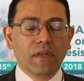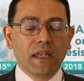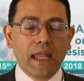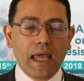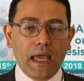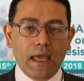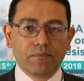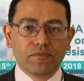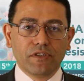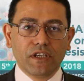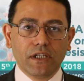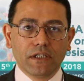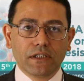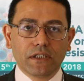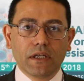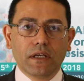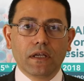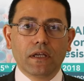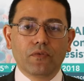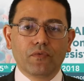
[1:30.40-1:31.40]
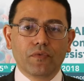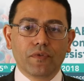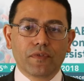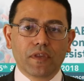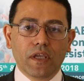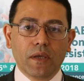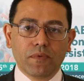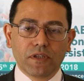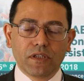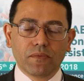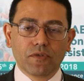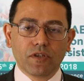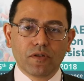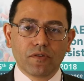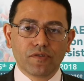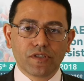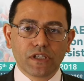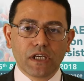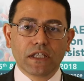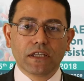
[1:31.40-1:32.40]
lab data with
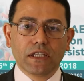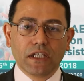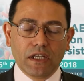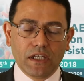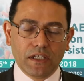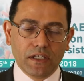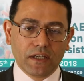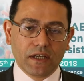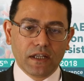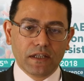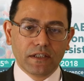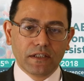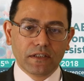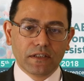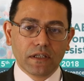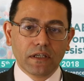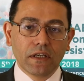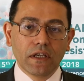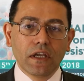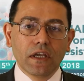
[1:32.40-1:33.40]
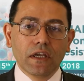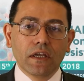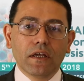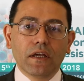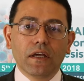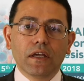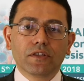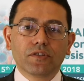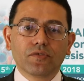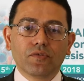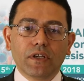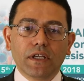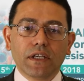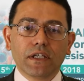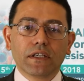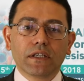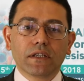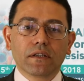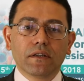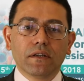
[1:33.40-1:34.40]
epidemiology and clinical data to
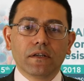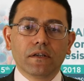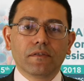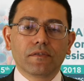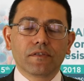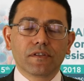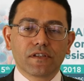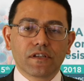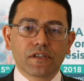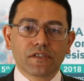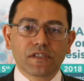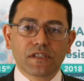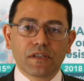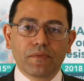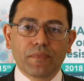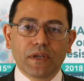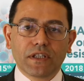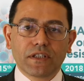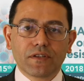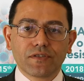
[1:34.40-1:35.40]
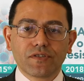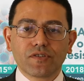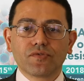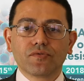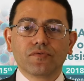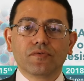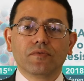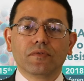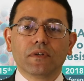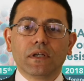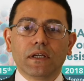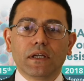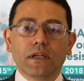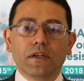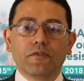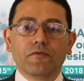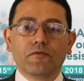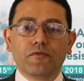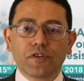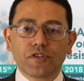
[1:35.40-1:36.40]
link the resistant patterns to
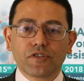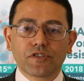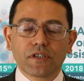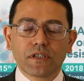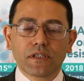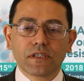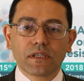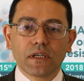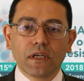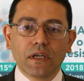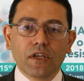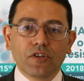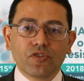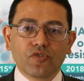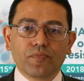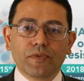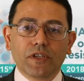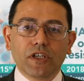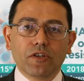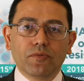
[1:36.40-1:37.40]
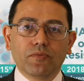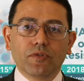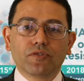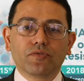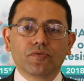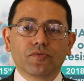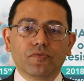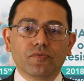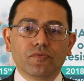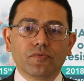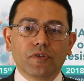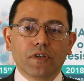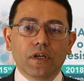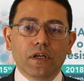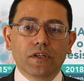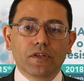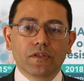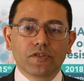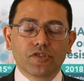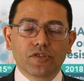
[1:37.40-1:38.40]
infections, to be able
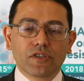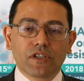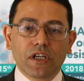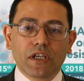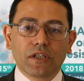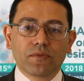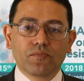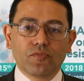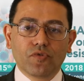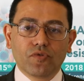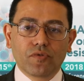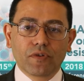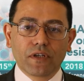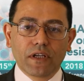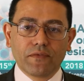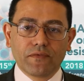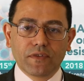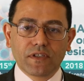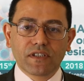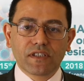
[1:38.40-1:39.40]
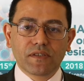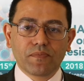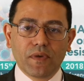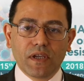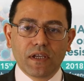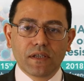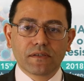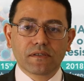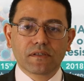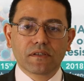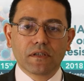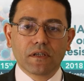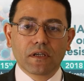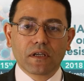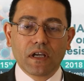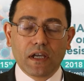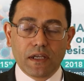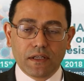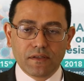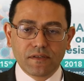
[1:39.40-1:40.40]
to generate more evidence-based
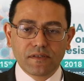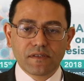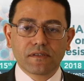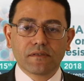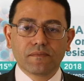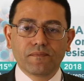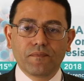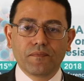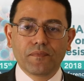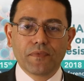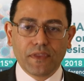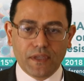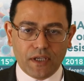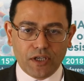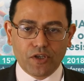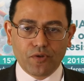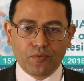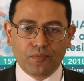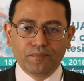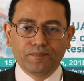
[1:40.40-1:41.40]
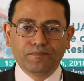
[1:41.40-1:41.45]
guidance. Thank you.